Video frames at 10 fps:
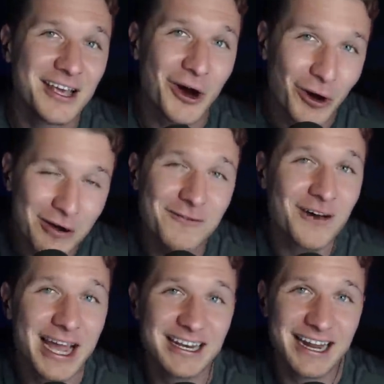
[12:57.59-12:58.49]
on
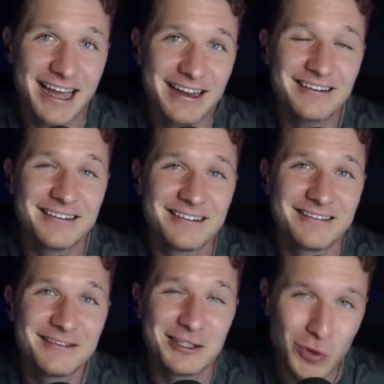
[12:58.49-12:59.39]
fight night,
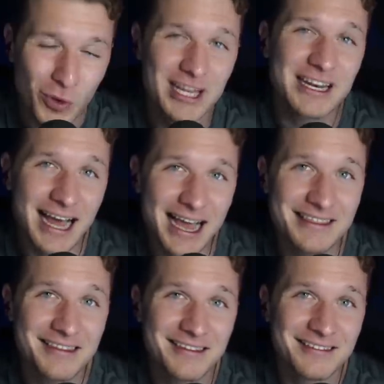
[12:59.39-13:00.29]
the
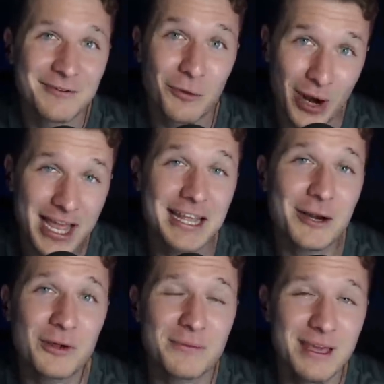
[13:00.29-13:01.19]
29th, right here
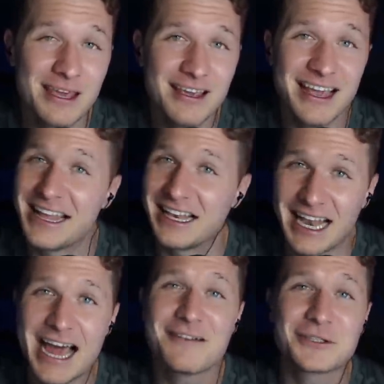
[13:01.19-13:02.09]
with me in
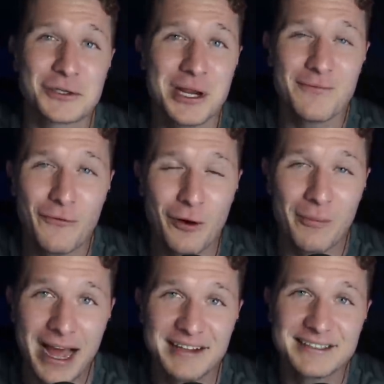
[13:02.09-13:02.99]
live stream
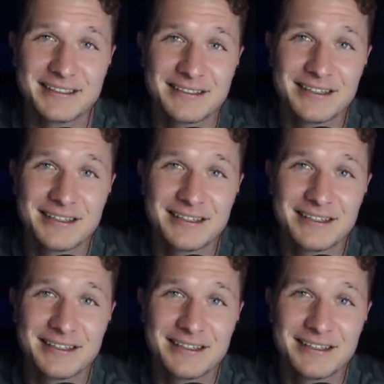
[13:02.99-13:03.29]
format,